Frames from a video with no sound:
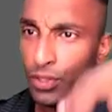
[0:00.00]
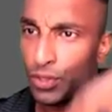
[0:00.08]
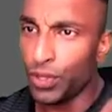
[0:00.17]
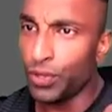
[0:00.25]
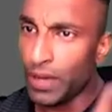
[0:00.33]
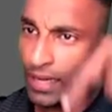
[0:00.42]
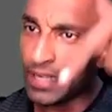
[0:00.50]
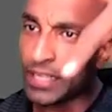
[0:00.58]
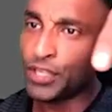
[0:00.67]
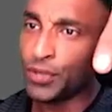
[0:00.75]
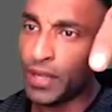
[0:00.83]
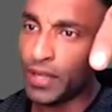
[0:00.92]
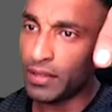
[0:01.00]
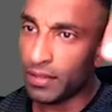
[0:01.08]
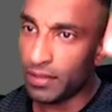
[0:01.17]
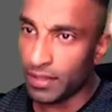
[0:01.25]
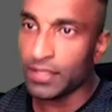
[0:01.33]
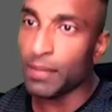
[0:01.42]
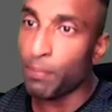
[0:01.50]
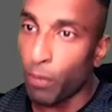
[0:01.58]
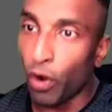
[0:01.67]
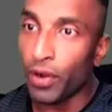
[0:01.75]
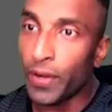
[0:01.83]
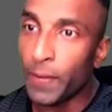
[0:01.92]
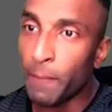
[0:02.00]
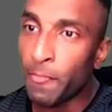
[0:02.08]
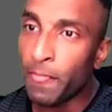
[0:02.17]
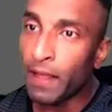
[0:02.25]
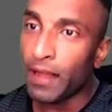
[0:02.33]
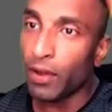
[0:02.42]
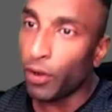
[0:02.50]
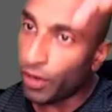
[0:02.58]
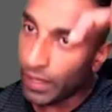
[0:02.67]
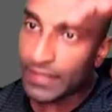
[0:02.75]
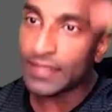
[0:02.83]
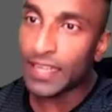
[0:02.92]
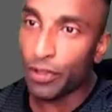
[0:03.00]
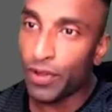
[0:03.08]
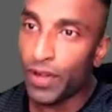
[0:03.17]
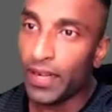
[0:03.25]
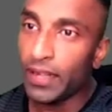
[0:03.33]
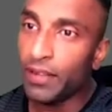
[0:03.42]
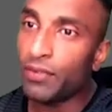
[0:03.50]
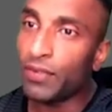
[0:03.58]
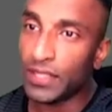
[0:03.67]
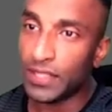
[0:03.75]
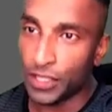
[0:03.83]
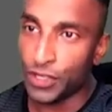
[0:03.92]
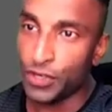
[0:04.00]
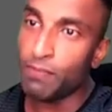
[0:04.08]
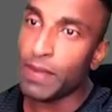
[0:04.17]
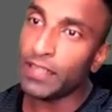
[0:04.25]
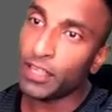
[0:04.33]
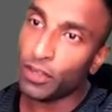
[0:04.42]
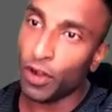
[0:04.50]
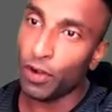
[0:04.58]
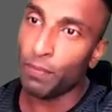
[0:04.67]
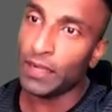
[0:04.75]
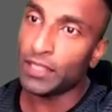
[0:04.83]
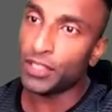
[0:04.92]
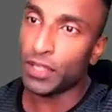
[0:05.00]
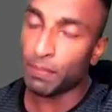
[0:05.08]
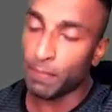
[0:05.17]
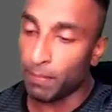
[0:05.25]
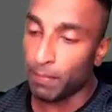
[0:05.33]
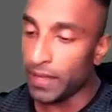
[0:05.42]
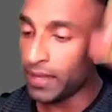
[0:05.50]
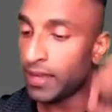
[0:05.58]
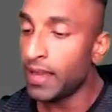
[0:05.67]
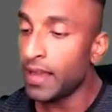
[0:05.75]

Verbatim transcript: So you are issuing, there's a bond or it's a security which is issued by the corporates to the public